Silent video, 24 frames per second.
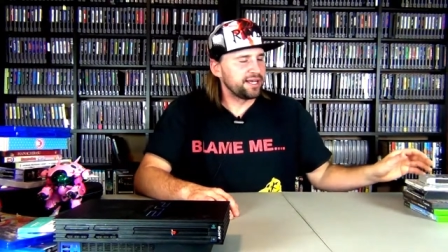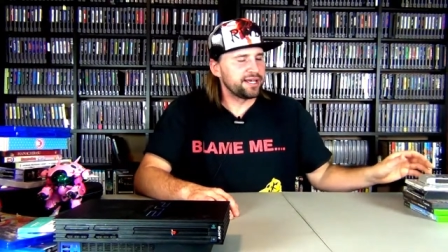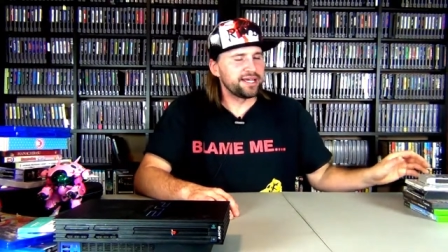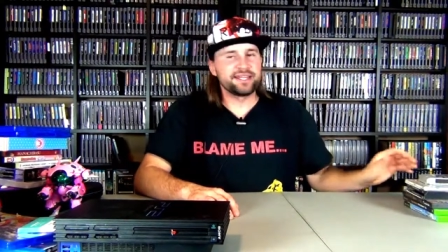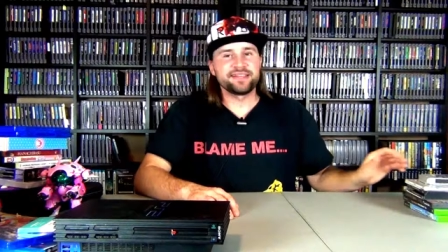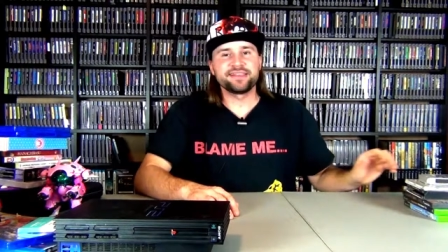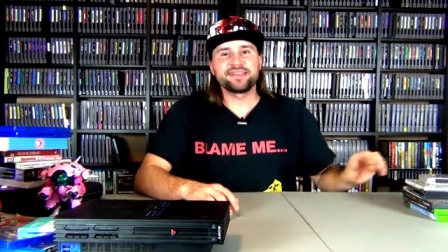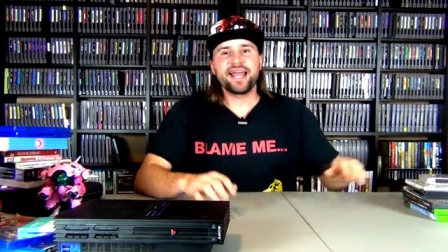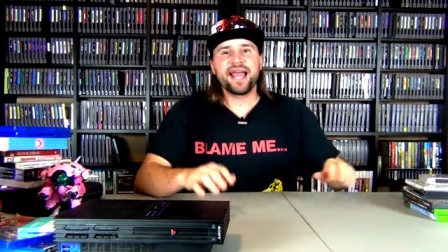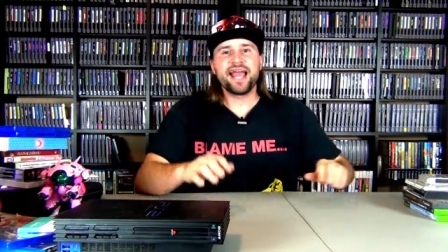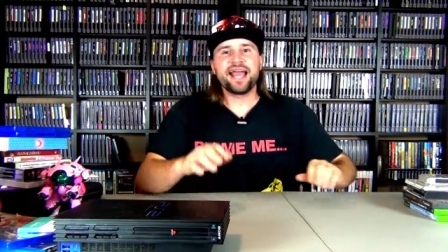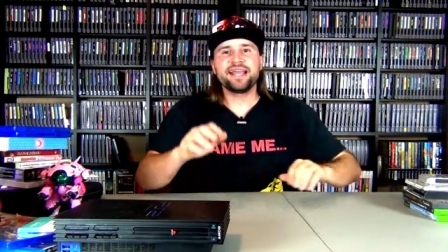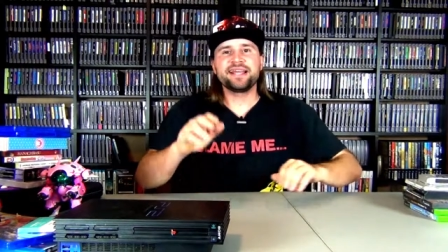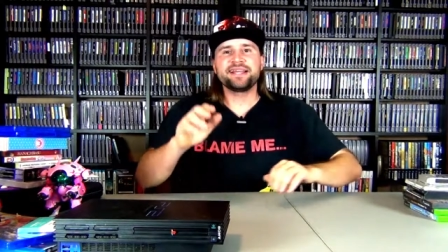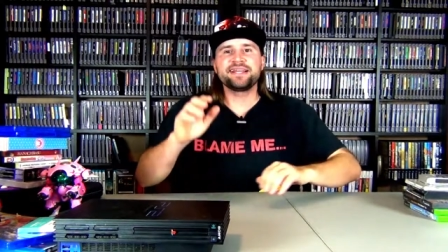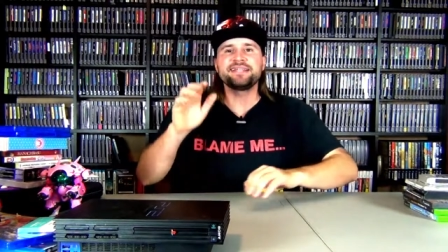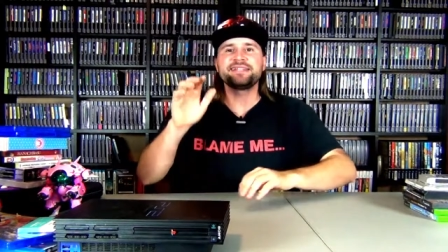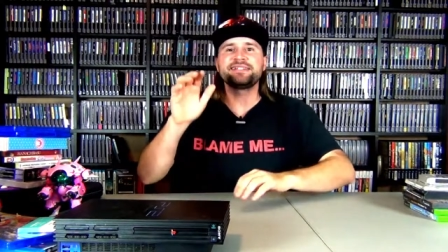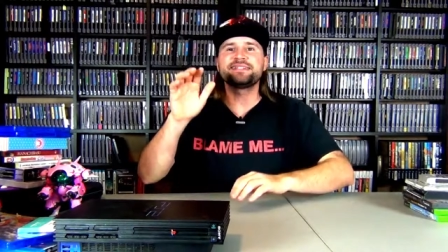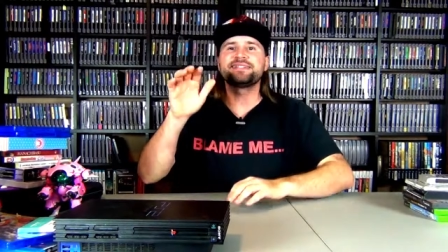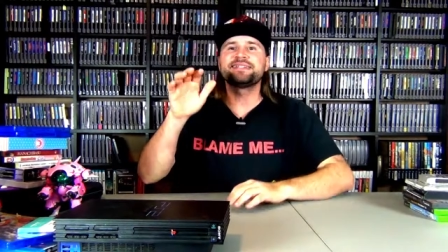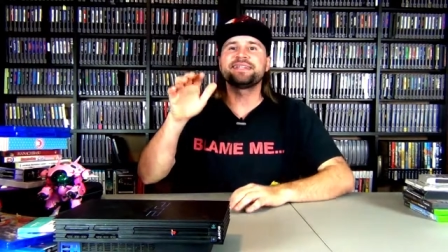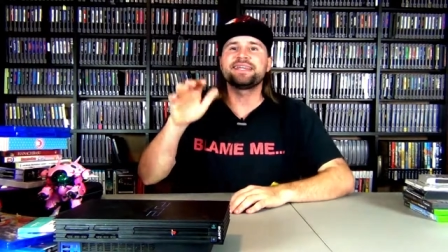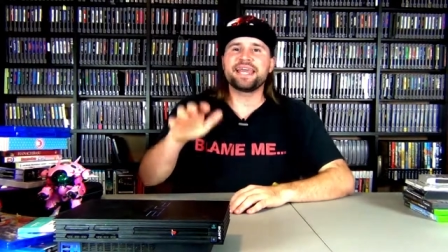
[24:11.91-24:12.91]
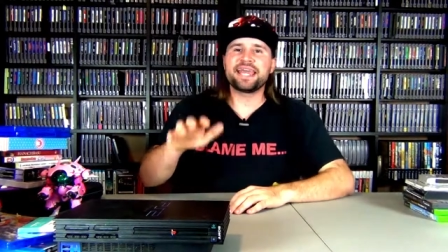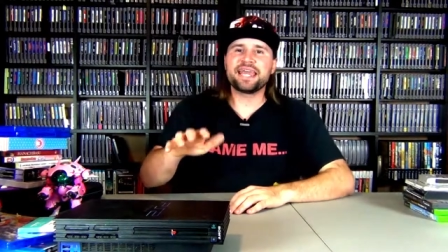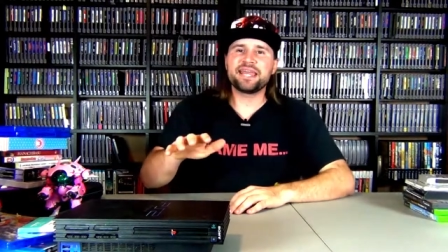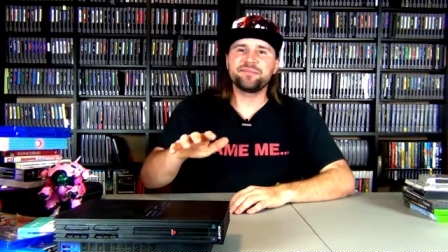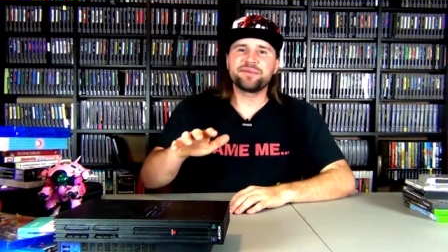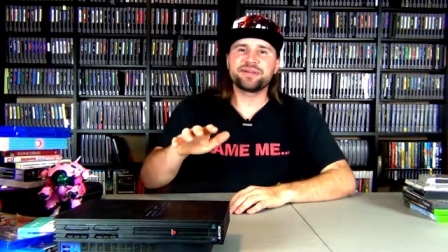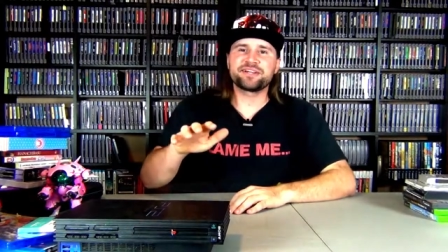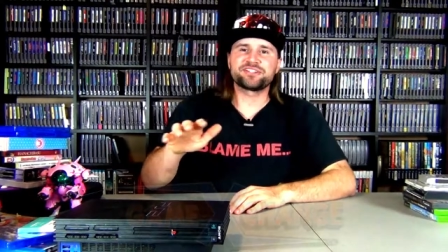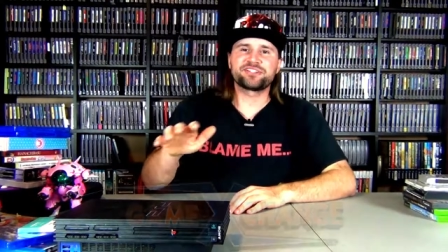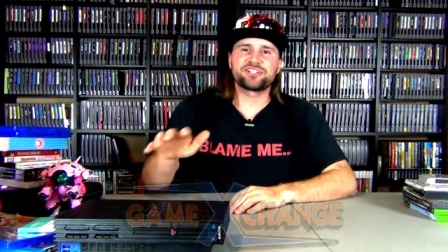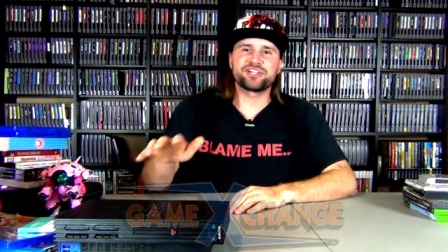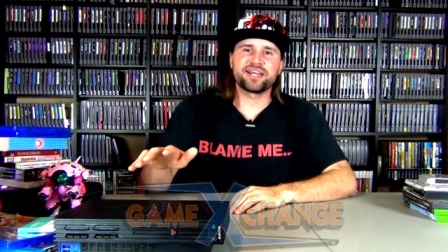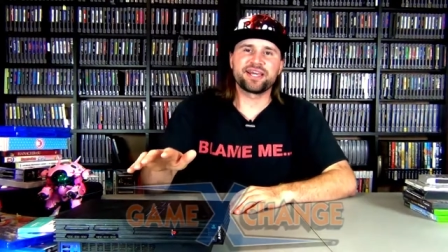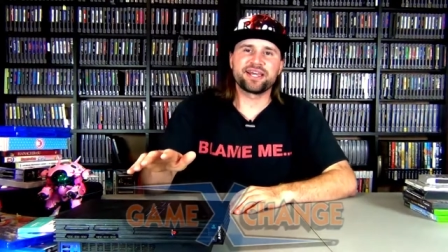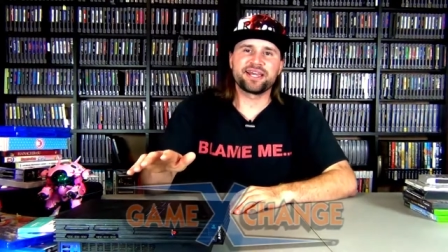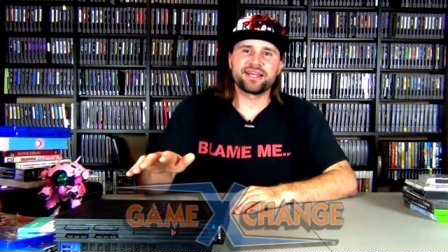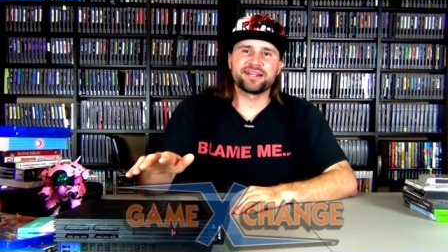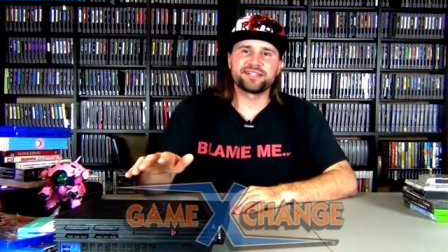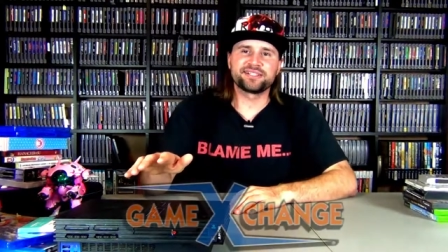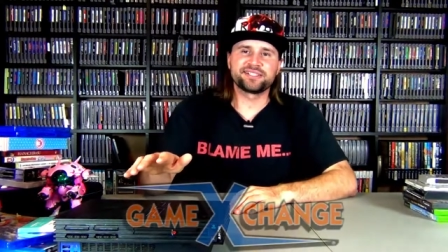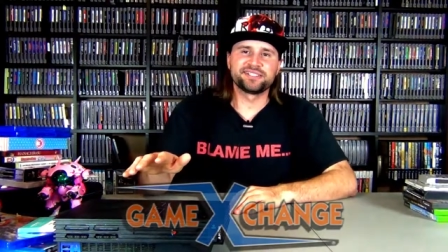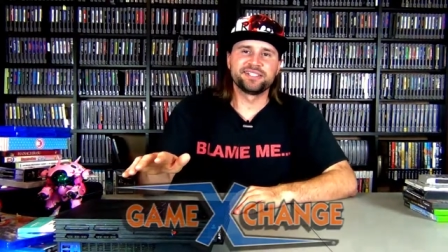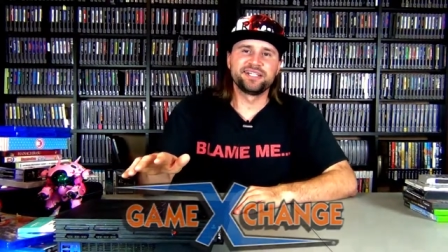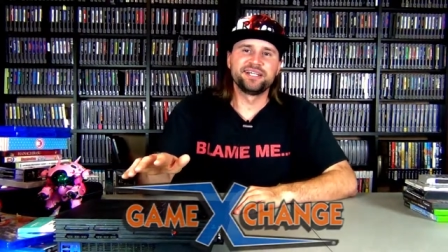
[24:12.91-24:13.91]
and that is Game
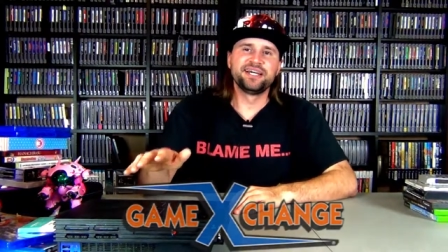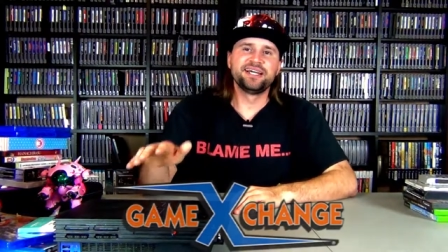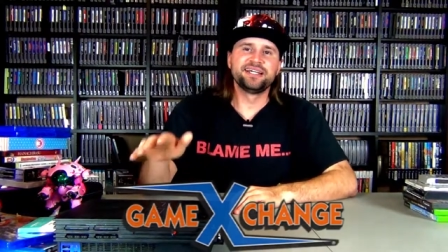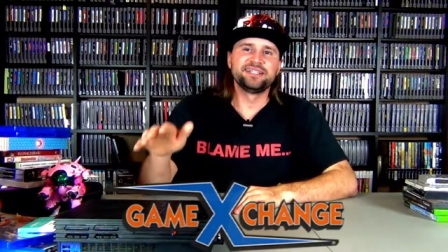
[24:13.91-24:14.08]
Exchange.